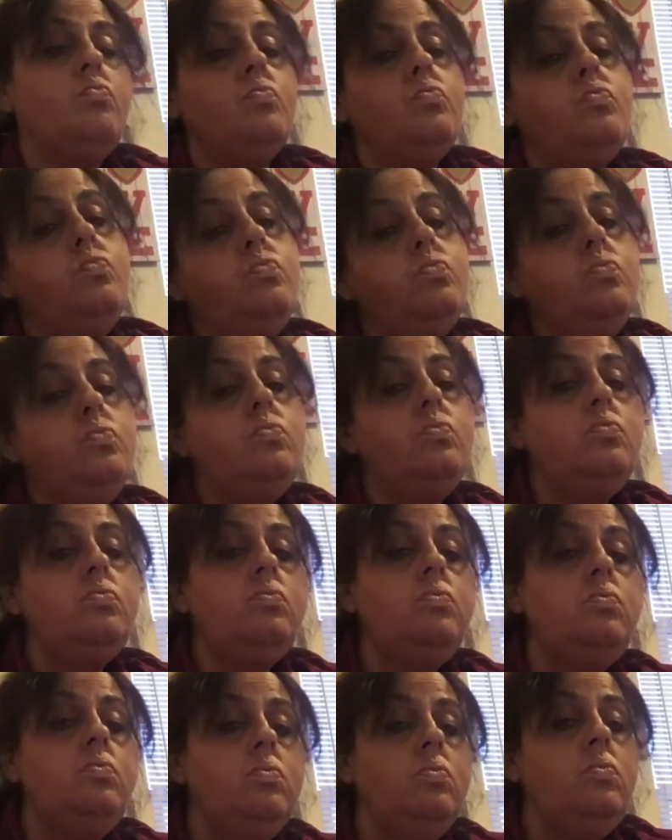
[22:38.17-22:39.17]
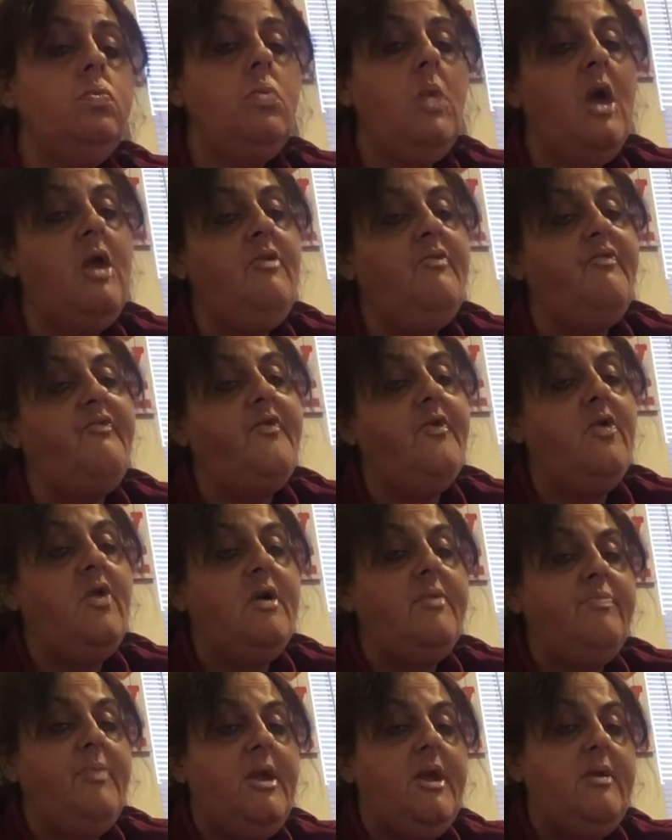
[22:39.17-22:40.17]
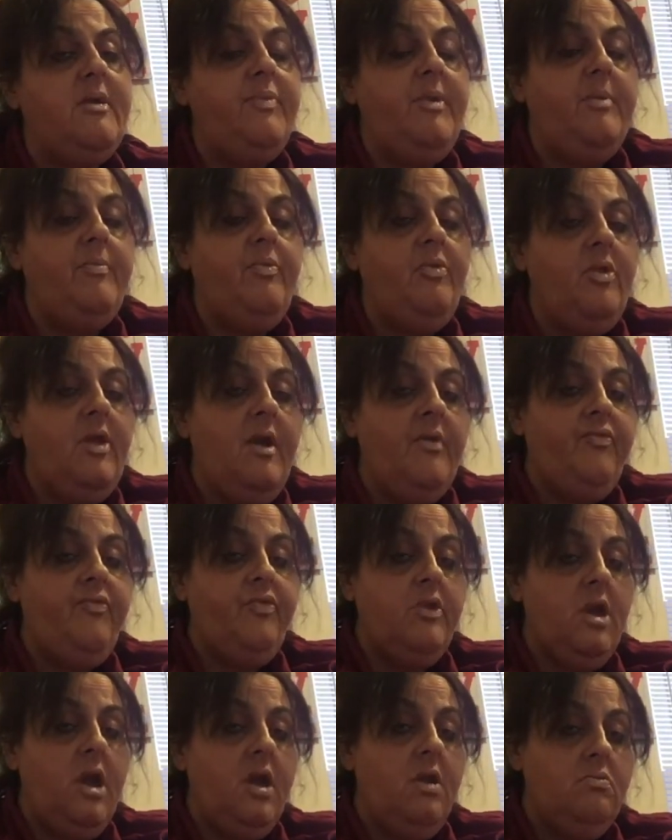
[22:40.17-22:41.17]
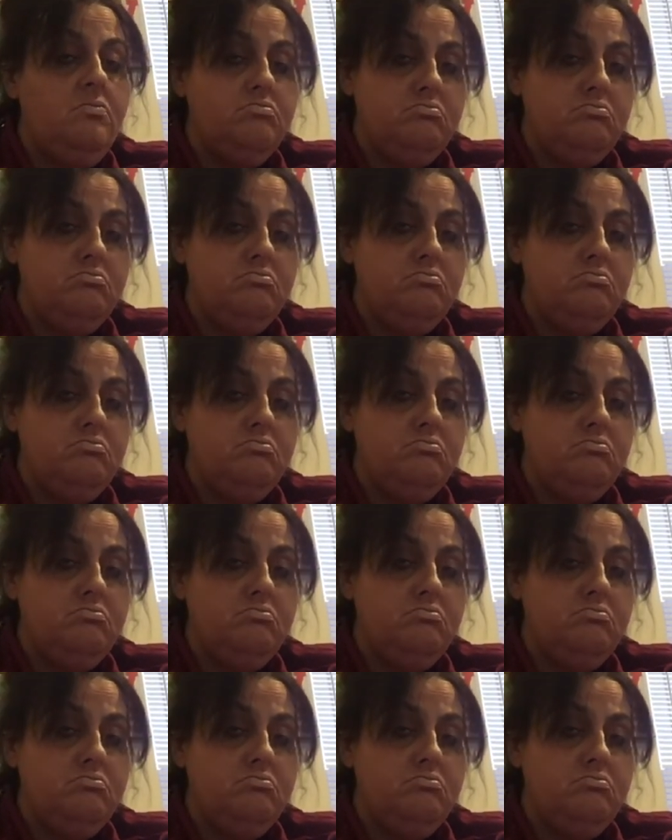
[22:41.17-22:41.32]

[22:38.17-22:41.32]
Mm -mm. I don't feel like making people laugh today.